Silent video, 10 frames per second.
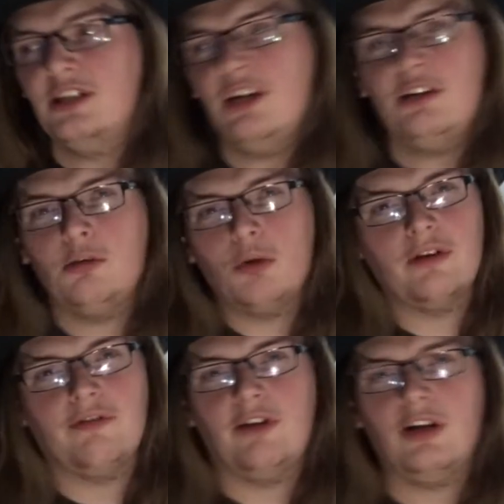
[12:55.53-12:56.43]
You know you want
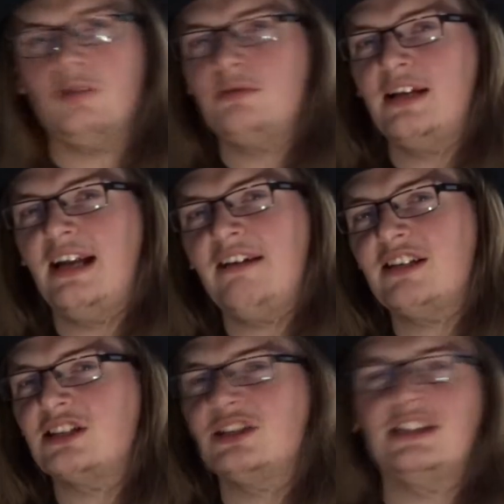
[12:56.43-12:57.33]
to follow
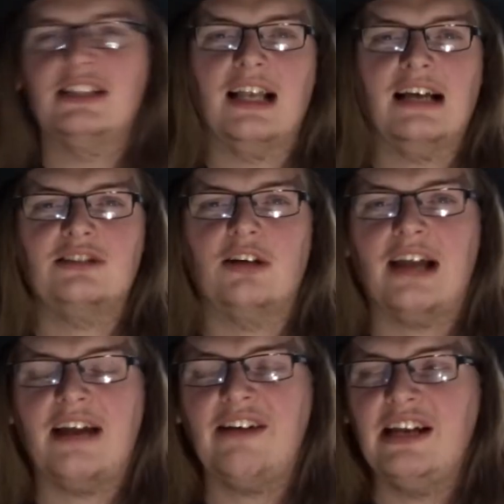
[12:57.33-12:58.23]
Daenerys because she's the last
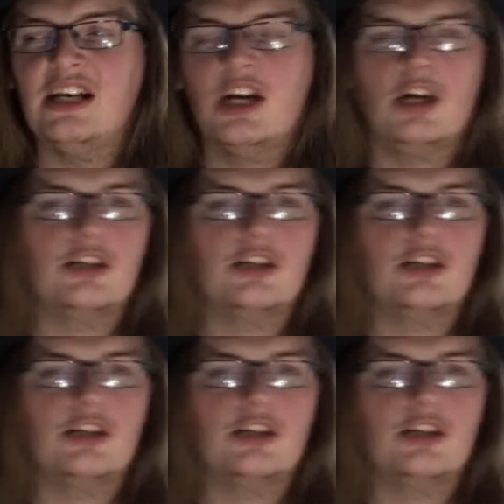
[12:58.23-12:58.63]
Targaryen.